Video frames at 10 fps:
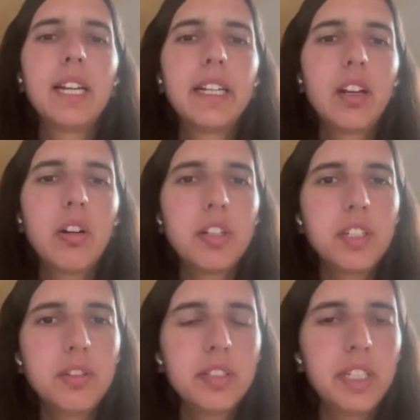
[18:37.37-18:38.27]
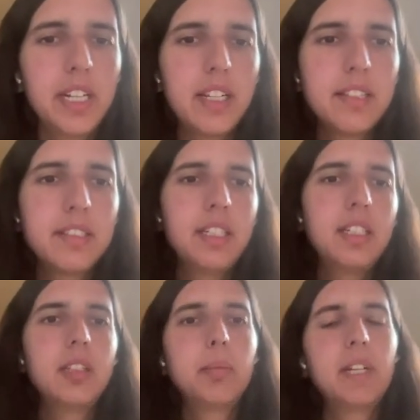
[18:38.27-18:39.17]
And according to the
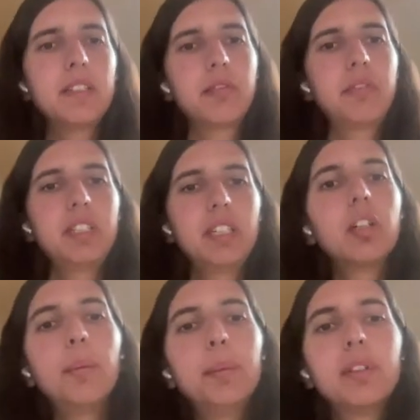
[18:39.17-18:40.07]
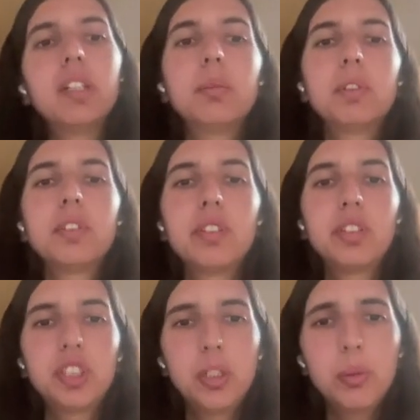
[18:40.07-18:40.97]
AIC, the best fitting copula was the
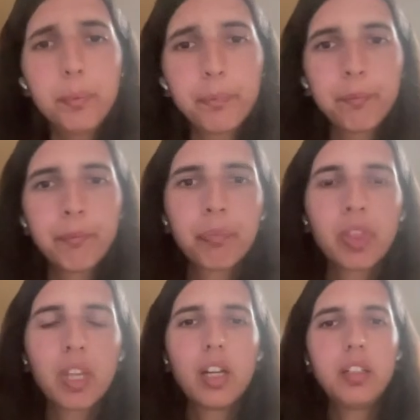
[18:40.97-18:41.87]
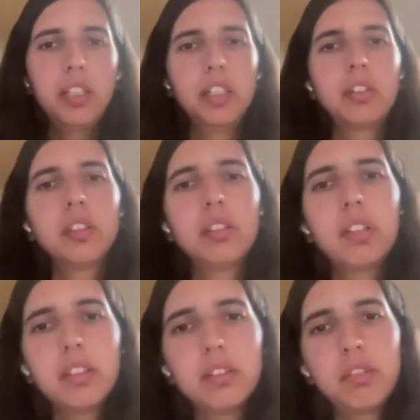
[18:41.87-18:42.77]
Joe. And here on
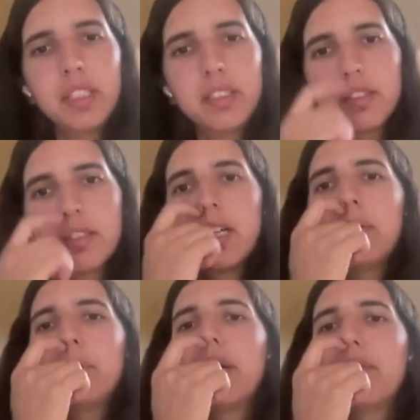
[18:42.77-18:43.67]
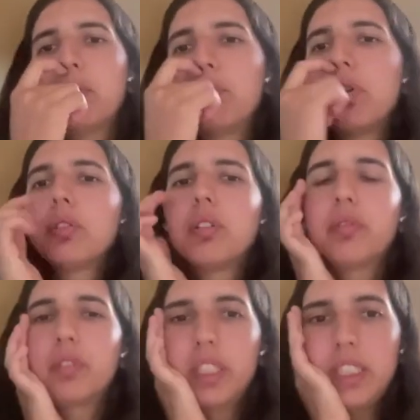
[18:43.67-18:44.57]
the right-hand side, we have a plot
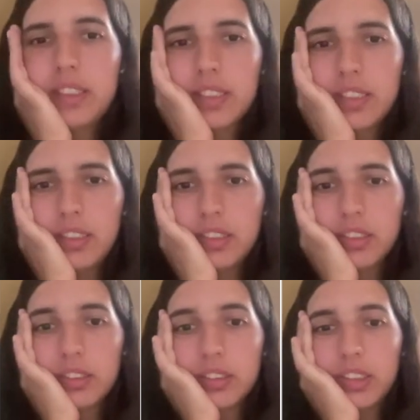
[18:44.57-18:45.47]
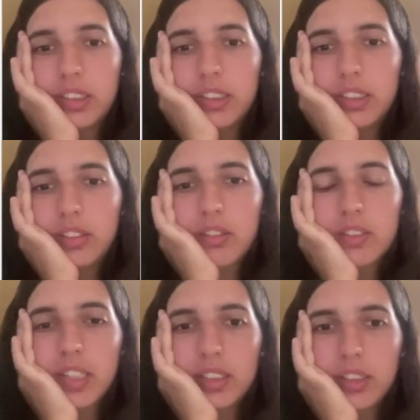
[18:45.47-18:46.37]
of the etas
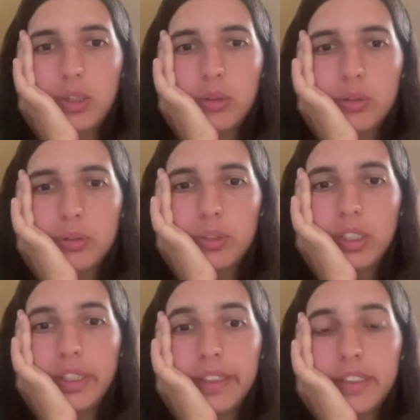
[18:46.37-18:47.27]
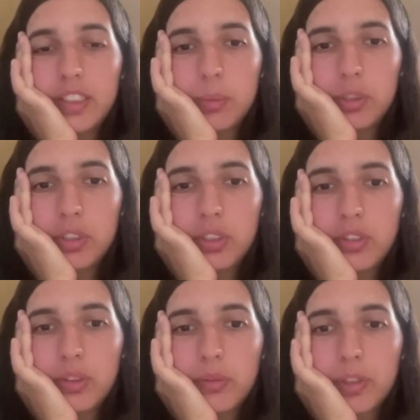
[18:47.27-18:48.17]
alongside the whole distribution,
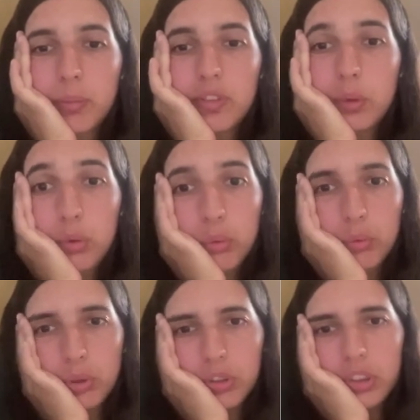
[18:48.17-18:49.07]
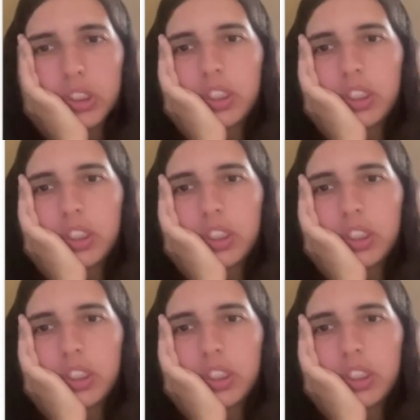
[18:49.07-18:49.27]
so from 0 to 1.